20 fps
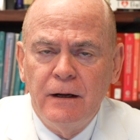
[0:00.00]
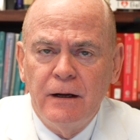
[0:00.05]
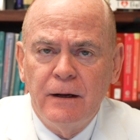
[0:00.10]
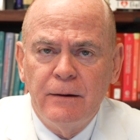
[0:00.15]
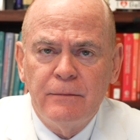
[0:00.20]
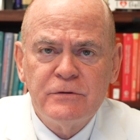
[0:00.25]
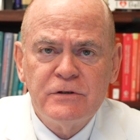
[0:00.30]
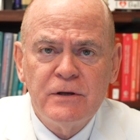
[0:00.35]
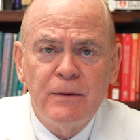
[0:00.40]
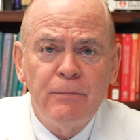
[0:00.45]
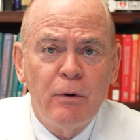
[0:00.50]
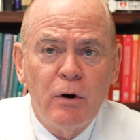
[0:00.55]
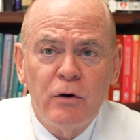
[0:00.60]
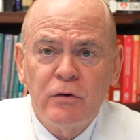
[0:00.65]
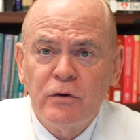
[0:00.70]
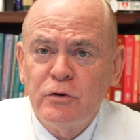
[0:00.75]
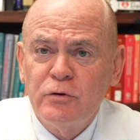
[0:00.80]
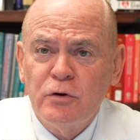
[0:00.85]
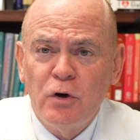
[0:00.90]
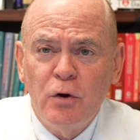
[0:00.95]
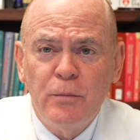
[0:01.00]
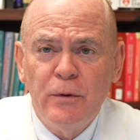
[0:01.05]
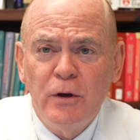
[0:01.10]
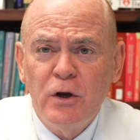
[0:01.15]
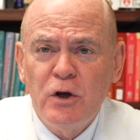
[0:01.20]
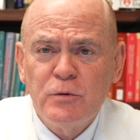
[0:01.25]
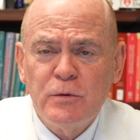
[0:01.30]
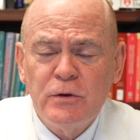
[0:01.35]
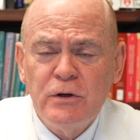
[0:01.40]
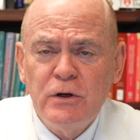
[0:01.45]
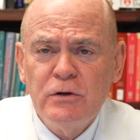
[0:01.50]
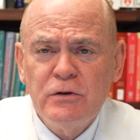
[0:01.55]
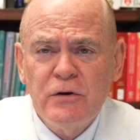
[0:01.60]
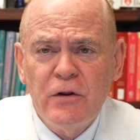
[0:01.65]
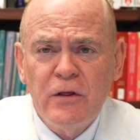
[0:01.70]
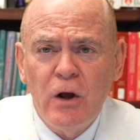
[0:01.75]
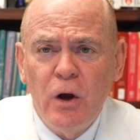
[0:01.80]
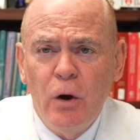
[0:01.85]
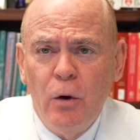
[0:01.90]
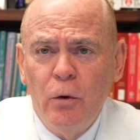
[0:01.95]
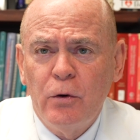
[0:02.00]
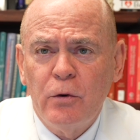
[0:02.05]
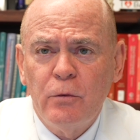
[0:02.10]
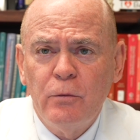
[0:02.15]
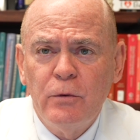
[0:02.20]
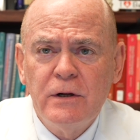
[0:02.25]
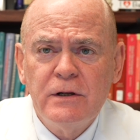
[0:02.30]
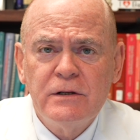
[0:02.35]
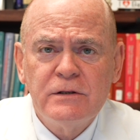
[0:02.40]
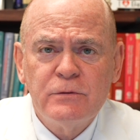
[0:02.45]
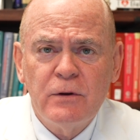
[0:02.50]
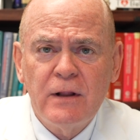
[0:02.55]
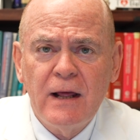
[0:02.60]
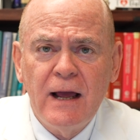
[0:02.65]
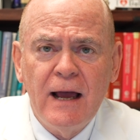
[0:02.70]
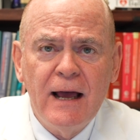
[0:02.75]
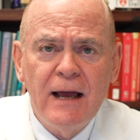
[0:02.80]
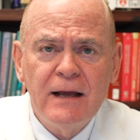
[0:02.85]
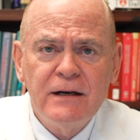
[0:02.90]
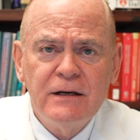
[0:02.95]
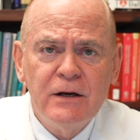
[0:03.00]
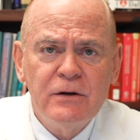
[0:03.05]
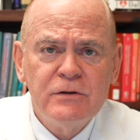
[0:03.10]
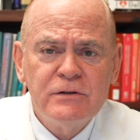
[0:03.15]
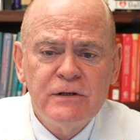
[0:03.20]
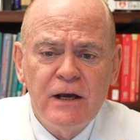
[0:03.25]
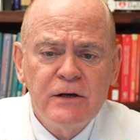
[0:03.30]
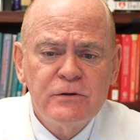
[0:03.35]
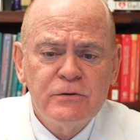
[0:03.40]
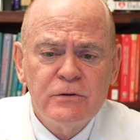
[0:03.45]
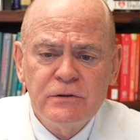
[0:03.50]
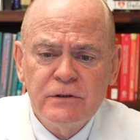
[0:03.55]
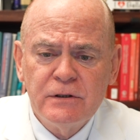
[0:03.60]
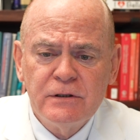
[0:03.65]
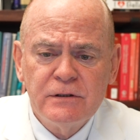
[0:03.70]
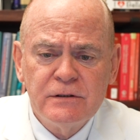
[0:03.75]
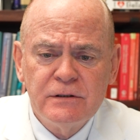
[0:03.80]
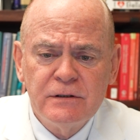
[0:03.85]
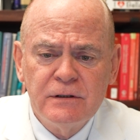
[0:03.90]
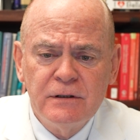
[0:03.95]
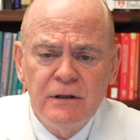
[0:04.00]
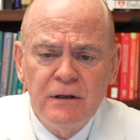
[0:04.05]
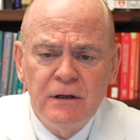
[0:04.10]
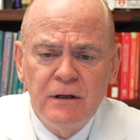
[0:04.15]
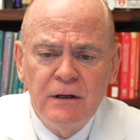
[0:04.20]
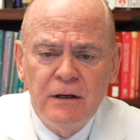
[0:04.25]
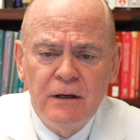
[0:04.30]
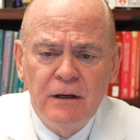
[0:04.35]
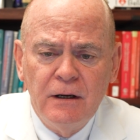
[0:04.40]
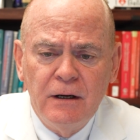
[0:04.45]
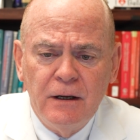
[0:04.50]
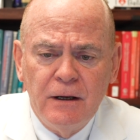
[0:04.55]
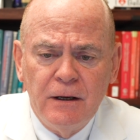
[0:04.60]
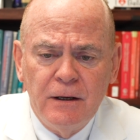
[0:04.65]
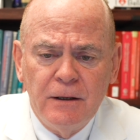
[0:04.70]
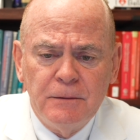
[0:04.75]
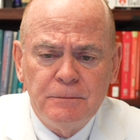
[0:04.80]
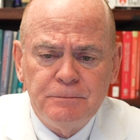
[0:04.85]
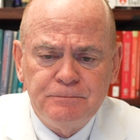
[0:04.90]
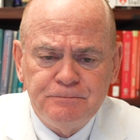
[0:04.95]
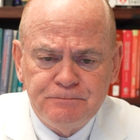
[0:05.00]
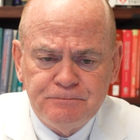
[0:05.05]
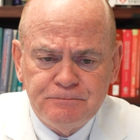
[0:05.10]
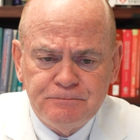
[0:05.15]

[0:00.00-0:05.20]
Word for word: um, some birth control pills, but usually the older ones with high dose estrogens. Um,